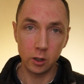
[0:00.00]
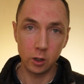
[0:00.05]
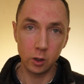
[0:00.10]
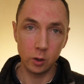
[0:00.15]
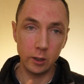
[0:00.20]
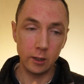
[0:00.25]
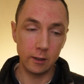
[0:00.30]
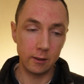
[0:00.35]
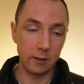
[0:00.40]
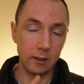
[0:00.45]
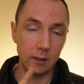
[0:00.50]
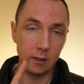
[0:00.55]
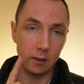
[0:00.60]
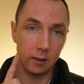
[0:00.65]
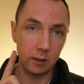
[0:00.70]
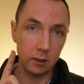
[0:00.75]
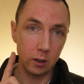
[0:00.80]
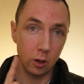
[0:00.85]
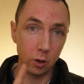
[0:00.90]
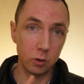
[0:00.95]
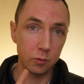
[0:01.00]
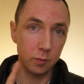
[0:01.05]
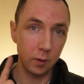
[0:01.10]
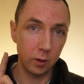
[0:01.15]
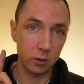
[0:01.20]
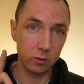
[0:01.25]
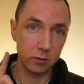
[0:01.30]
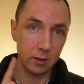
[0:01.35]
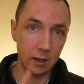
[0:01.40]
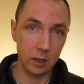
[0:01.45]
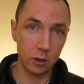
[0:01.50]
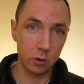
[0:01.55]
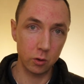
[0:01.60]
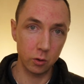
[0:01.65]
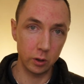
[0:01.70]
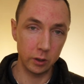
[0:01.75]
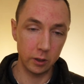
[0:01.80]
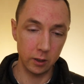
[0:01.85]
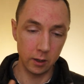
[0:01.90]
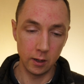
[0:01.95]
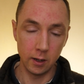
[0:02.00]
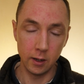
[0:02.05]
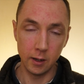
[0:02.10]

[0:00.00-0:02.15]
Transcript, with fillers: you need the close focus helicoid.